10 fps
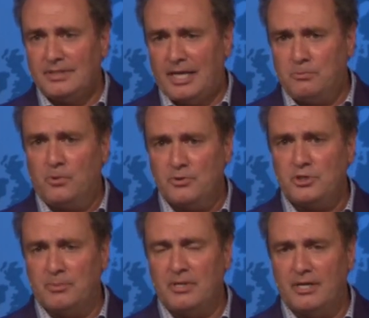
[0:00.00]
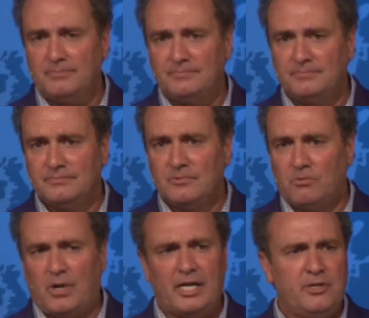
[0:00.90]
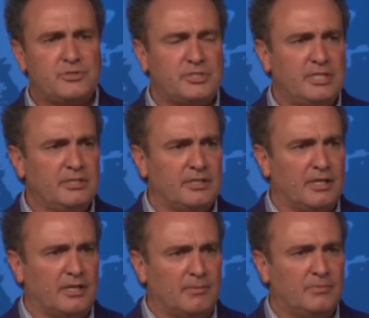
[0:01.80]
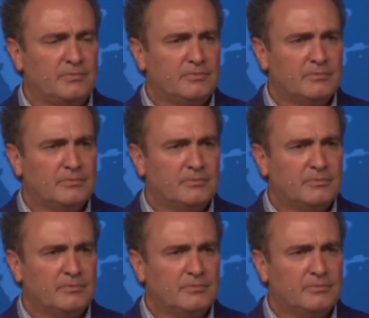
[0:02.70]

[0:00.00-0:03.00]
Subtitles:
And worship him. Why do you sing to him?